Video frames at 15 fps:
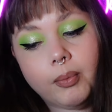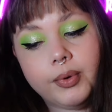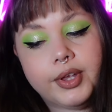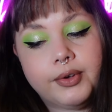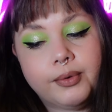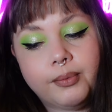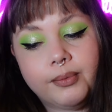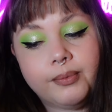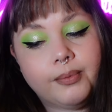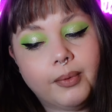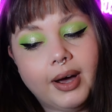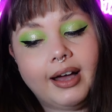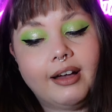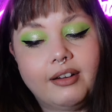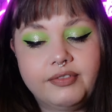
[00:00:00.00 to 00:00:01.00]
you know,
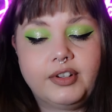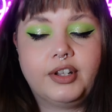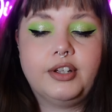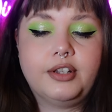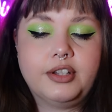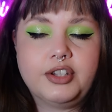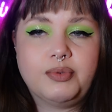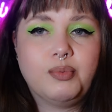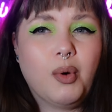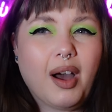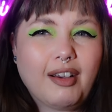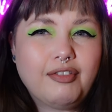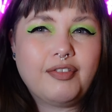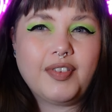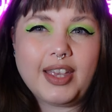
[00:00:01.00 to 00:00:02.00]
what I've learned and what
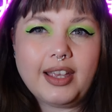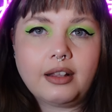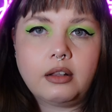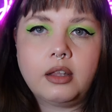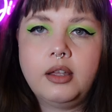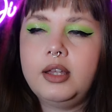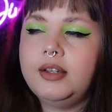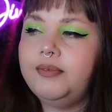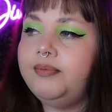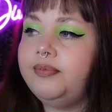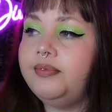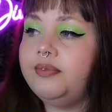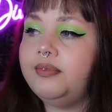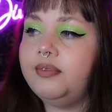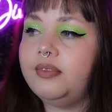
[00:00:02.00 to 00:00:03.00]
I feel
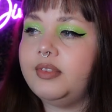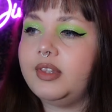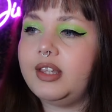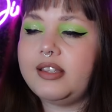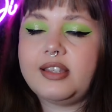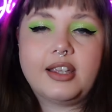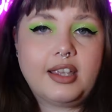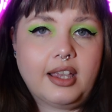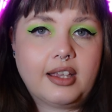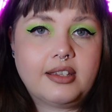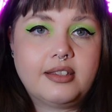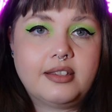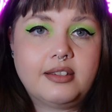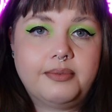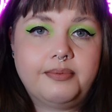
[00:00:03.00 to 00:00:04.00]
is that
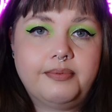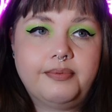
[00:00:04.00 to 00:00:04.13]
yes,